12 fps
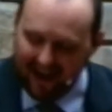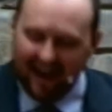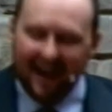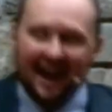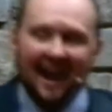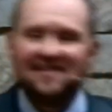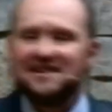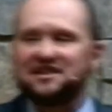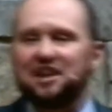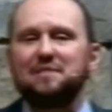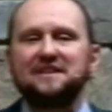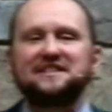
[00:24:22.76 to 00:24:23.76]
and this
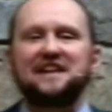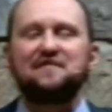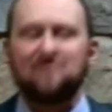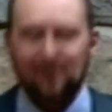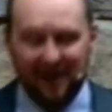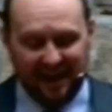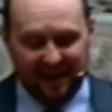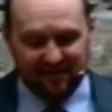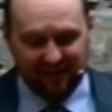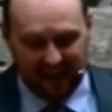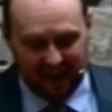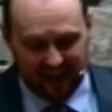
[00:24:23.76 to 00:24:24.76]
could be said for
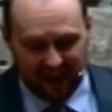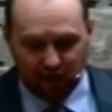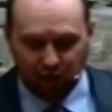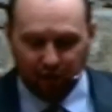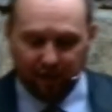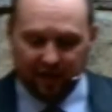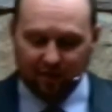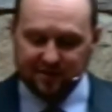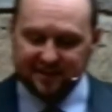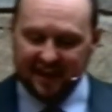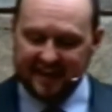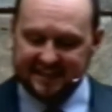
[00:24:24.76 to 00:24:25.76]
anything, including those
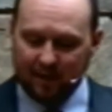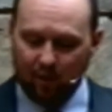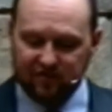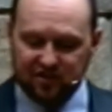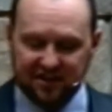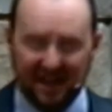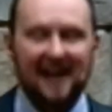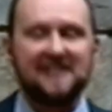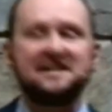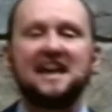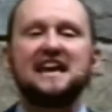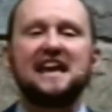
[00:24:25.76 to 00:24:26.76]
things that we've just kind of
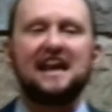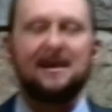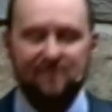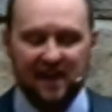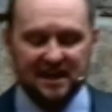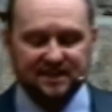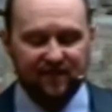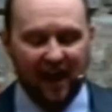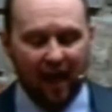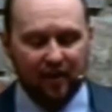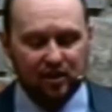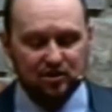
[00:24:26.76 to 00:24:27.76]
taken at face
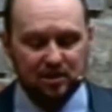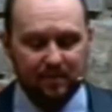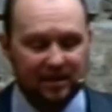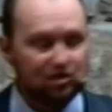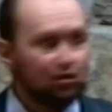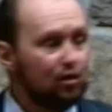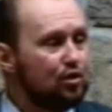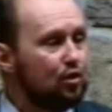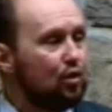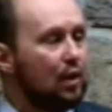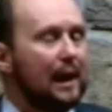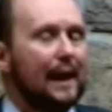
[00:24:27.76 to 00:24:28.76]
value to be
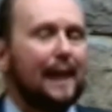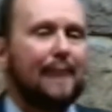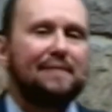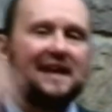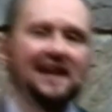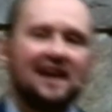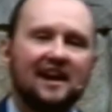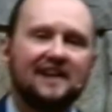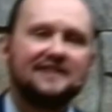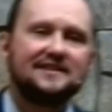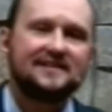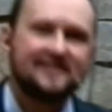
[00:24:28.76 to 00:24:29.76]
true
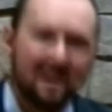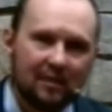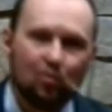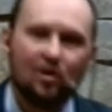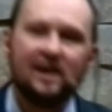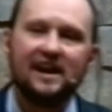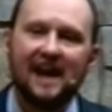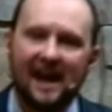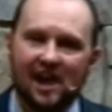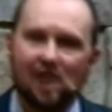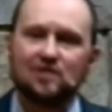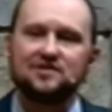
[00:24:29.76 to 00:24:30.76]
because someone
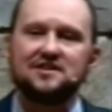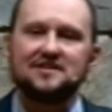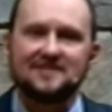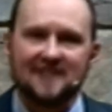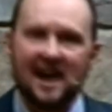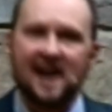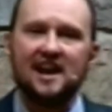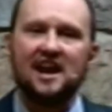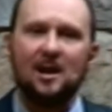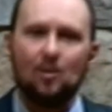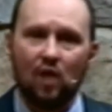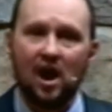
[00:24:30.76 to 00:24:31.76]
else said
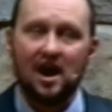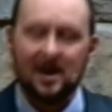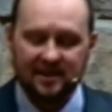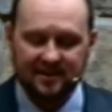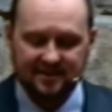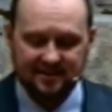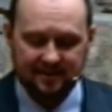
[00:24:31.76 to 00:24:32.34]
it was.